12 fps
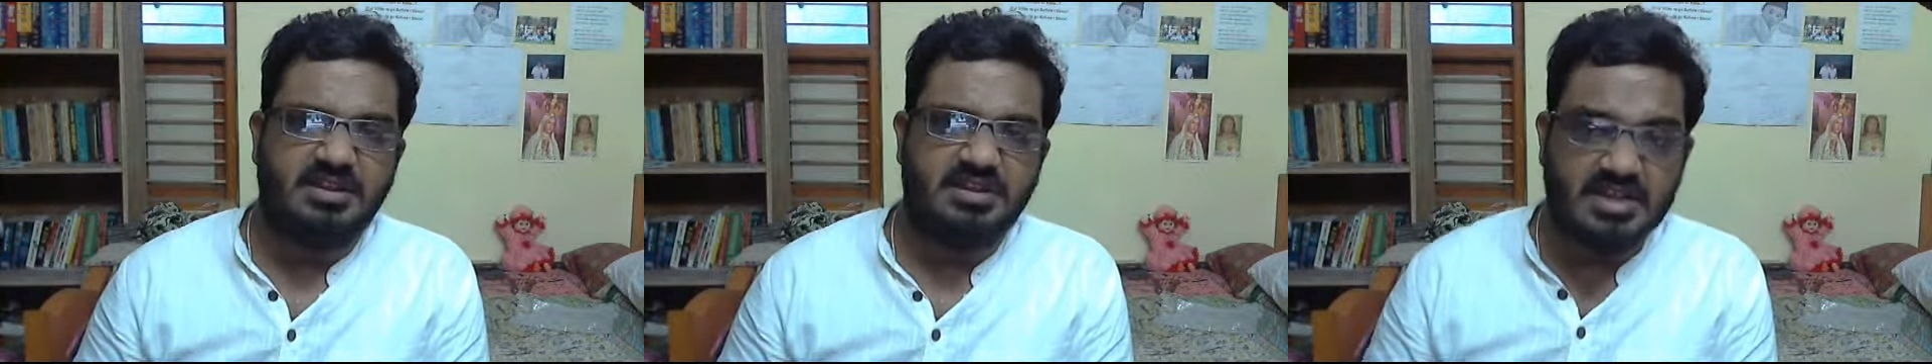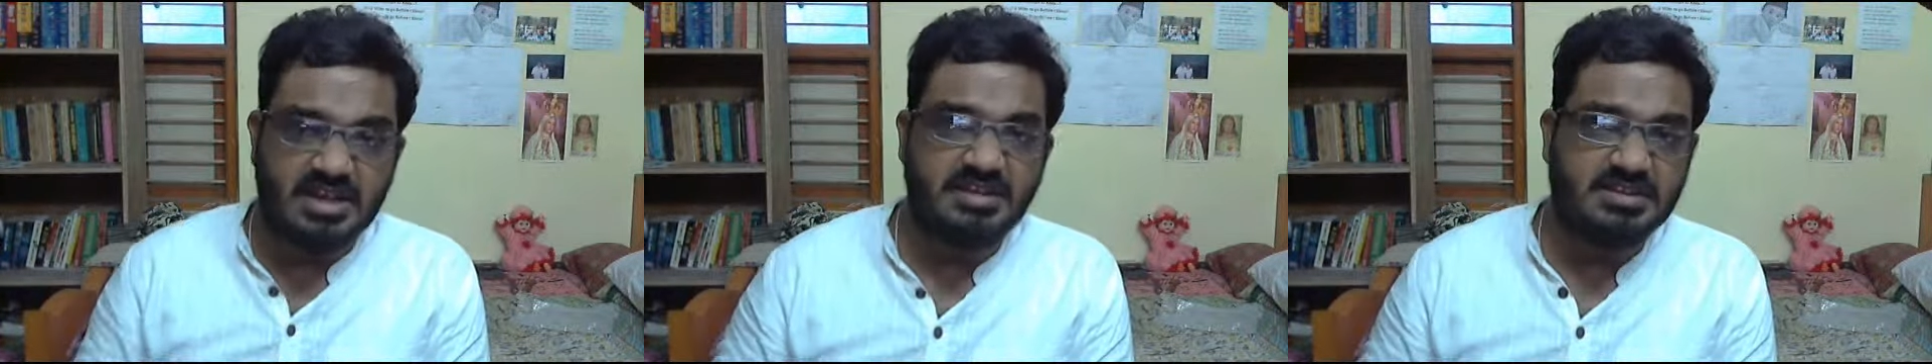
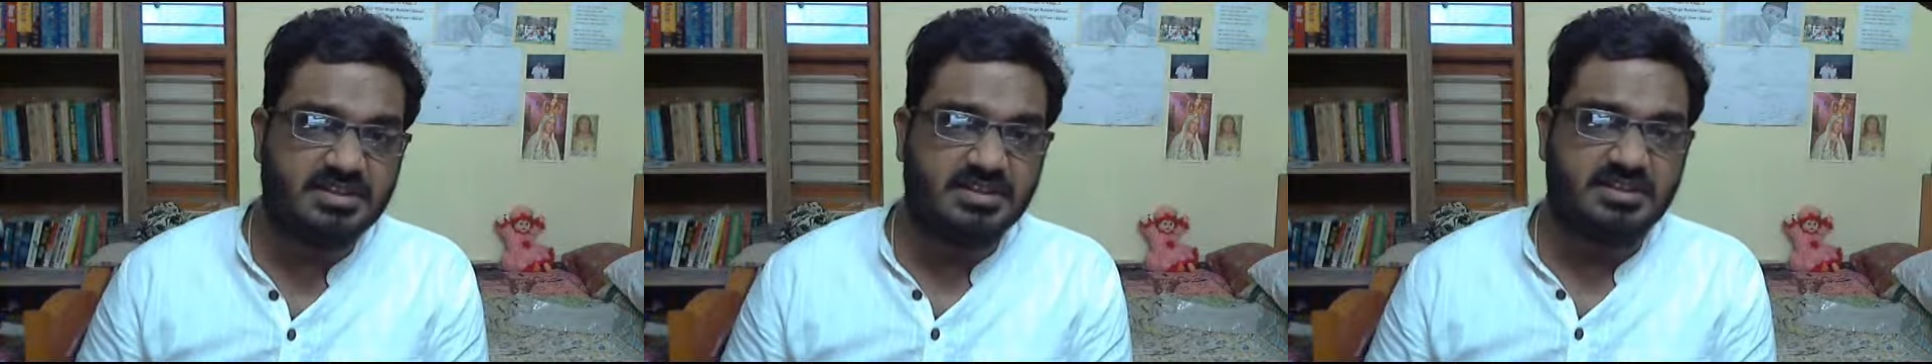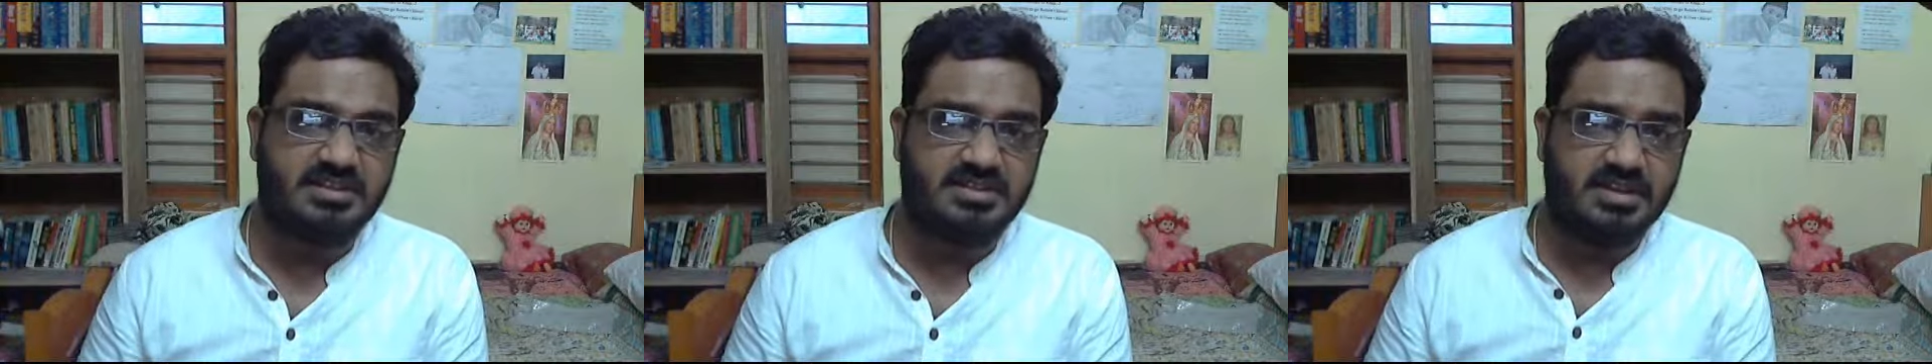The
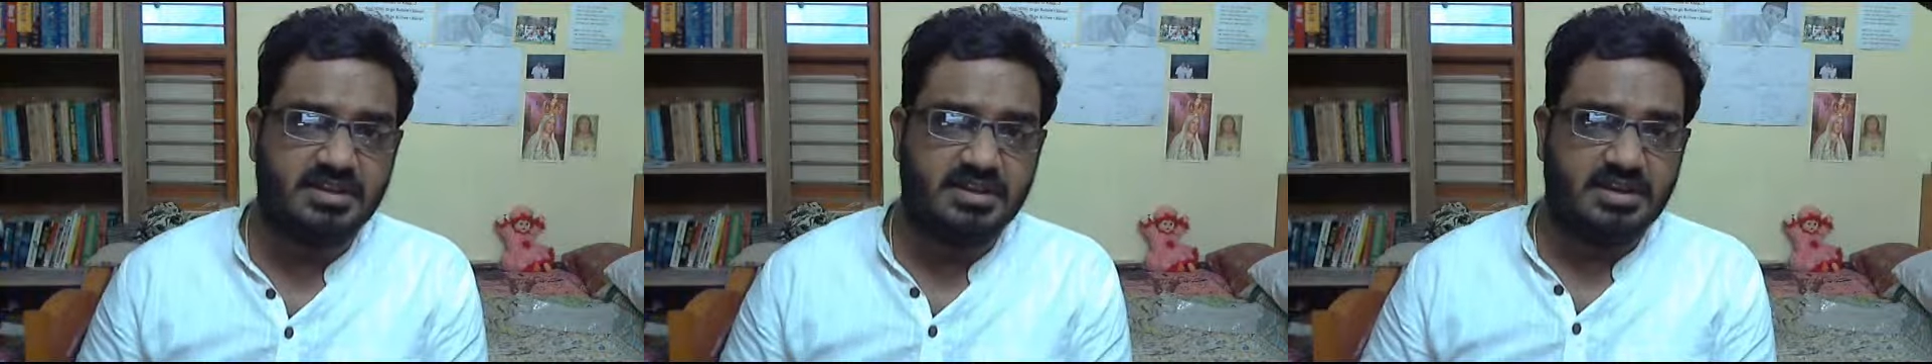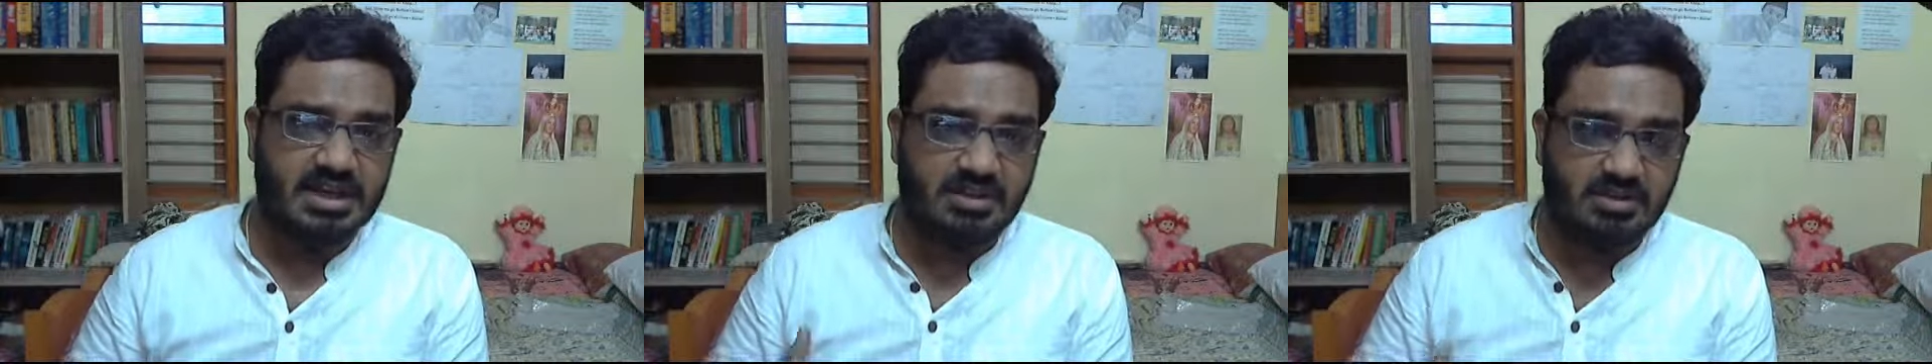youngsters
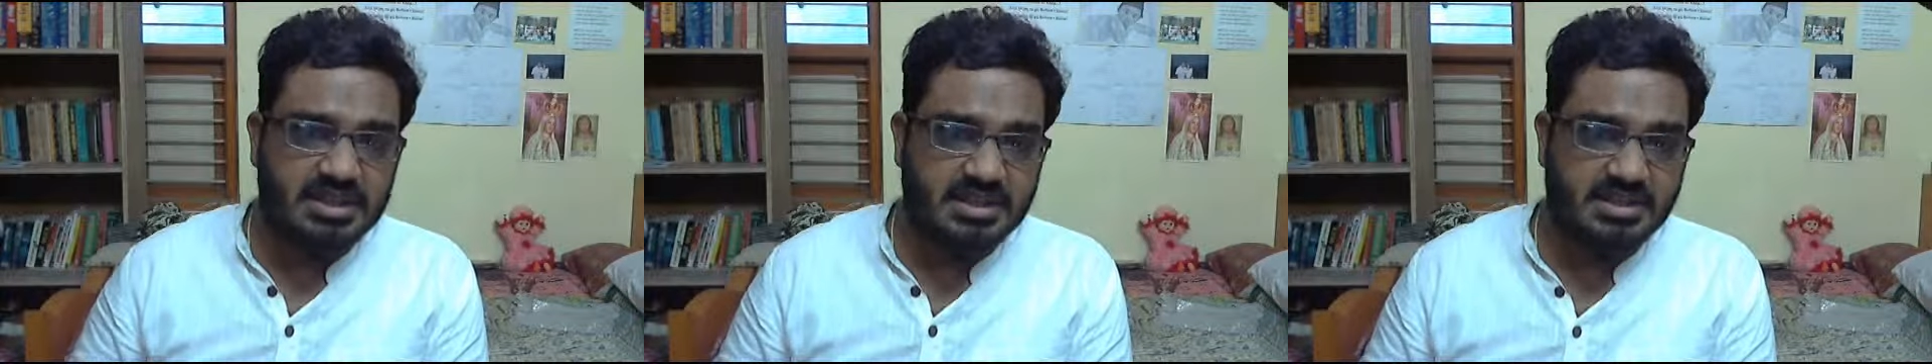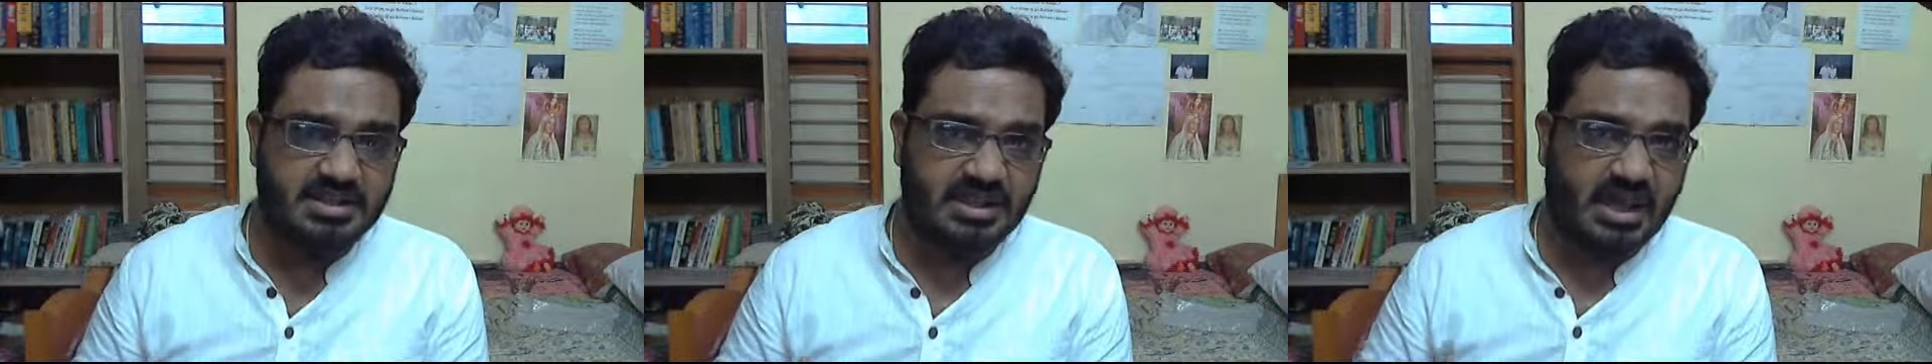
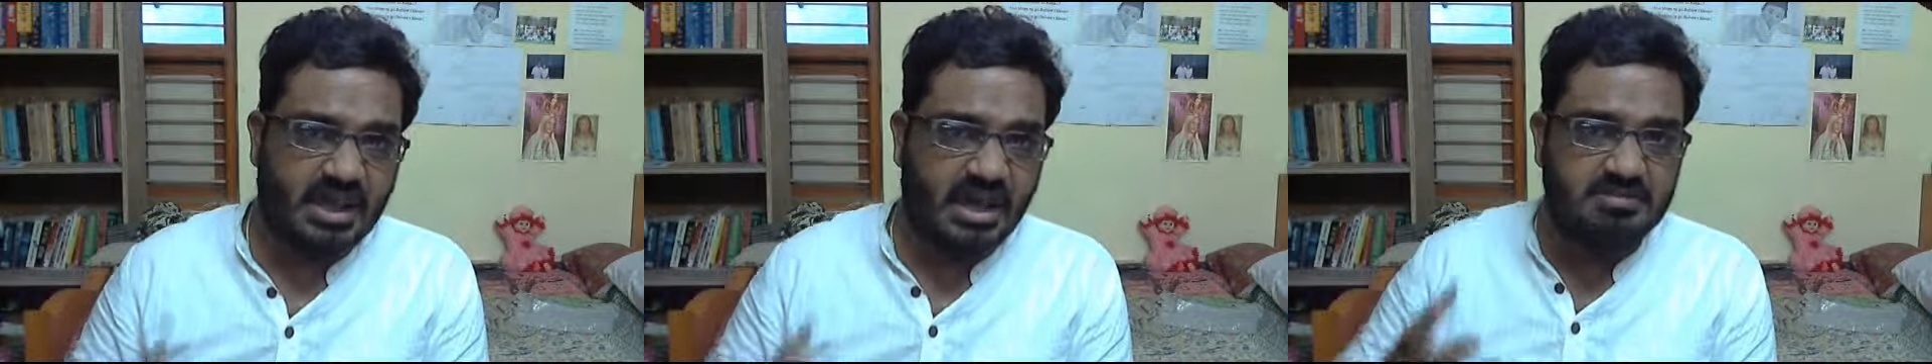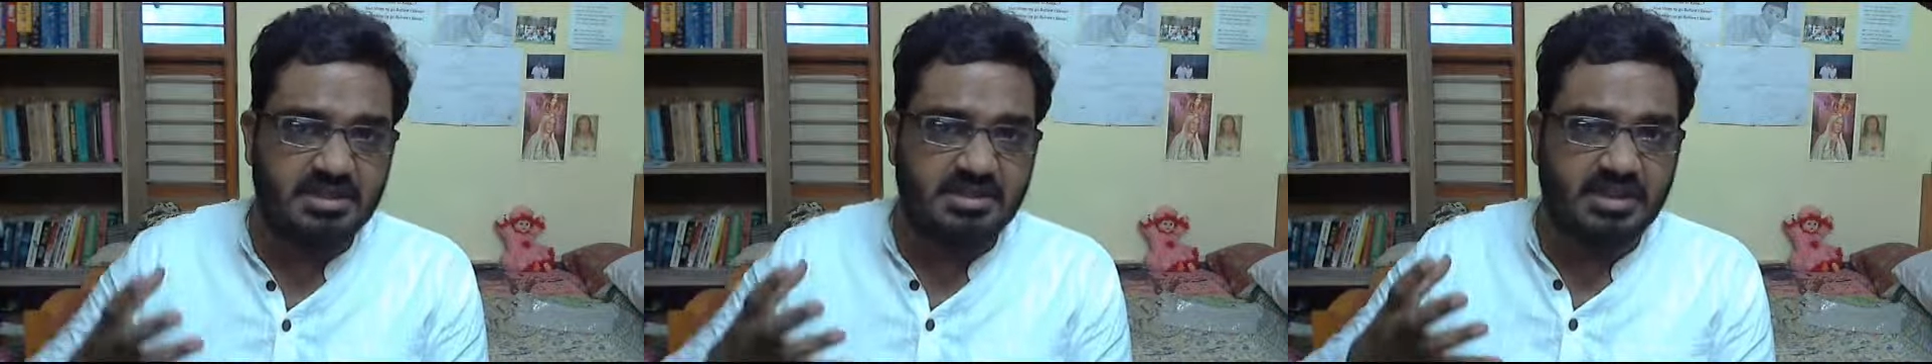nowadays
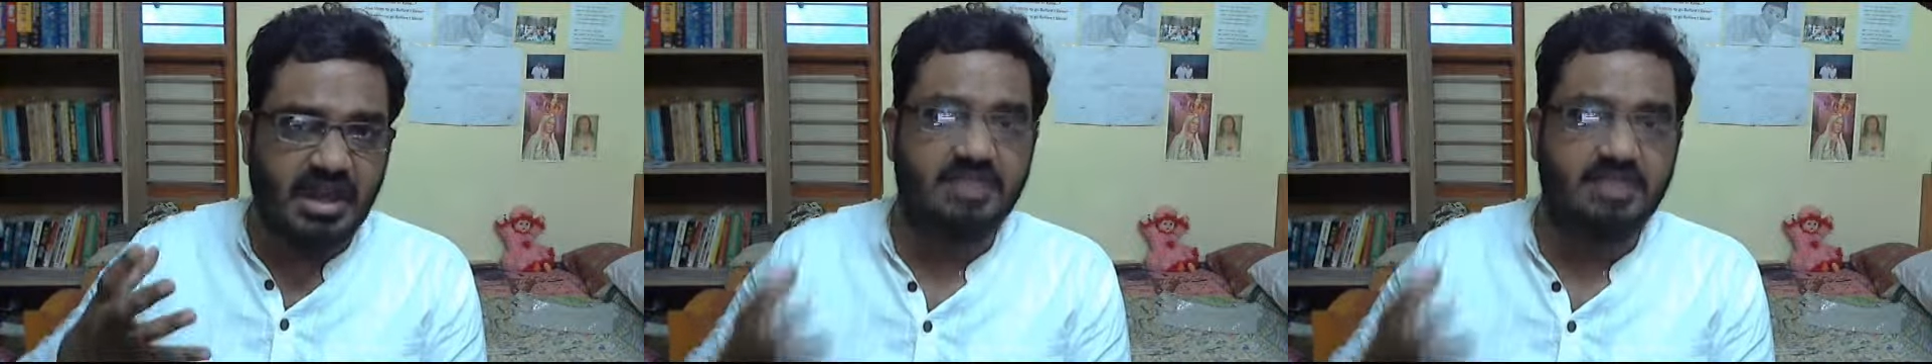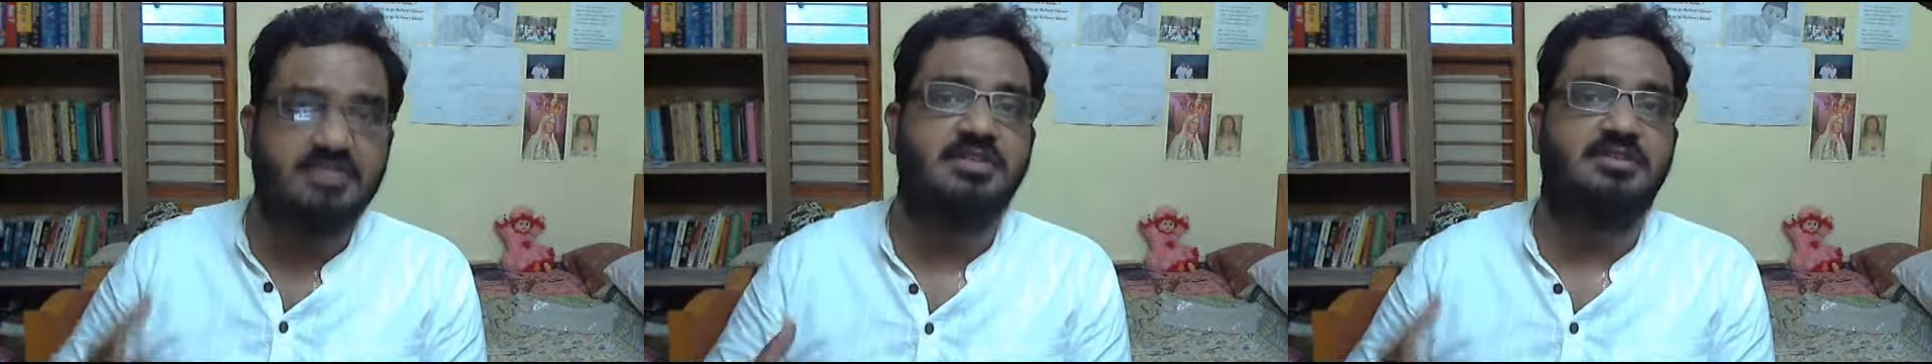have this
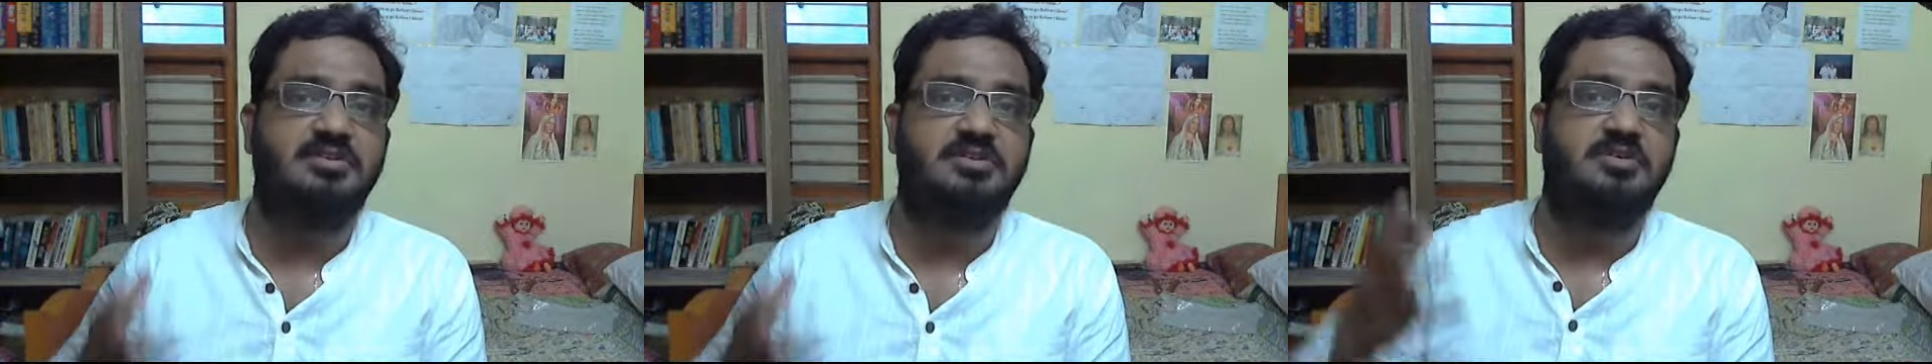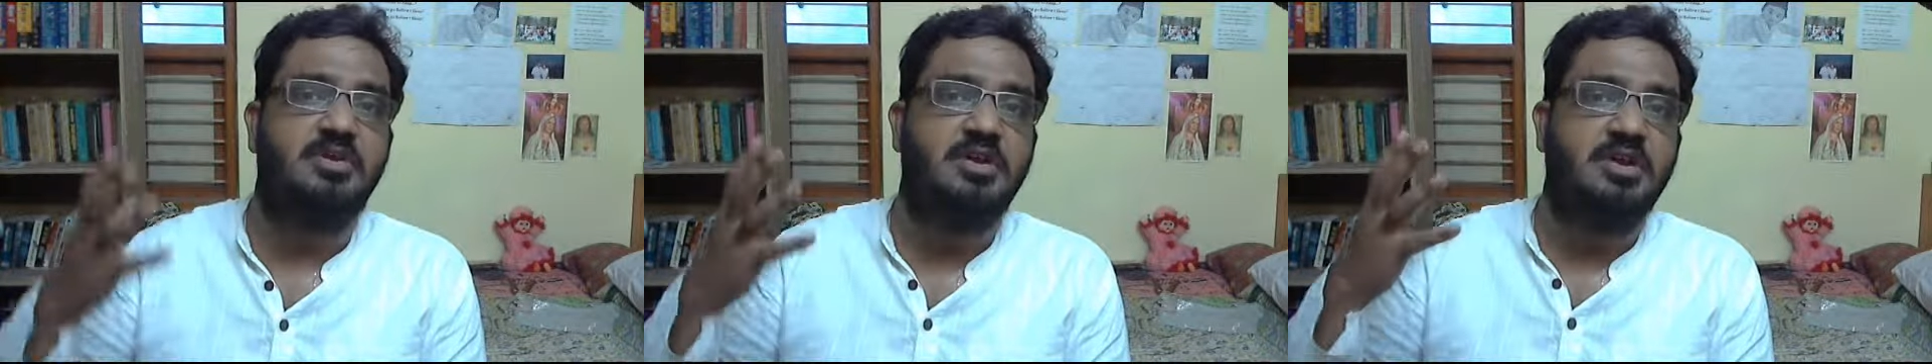access
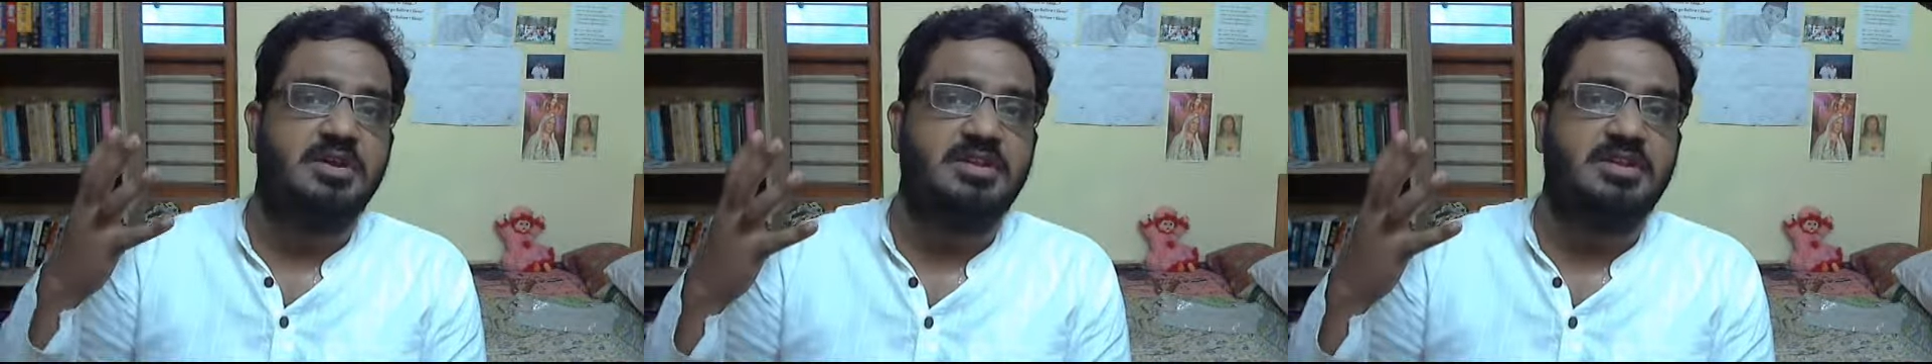to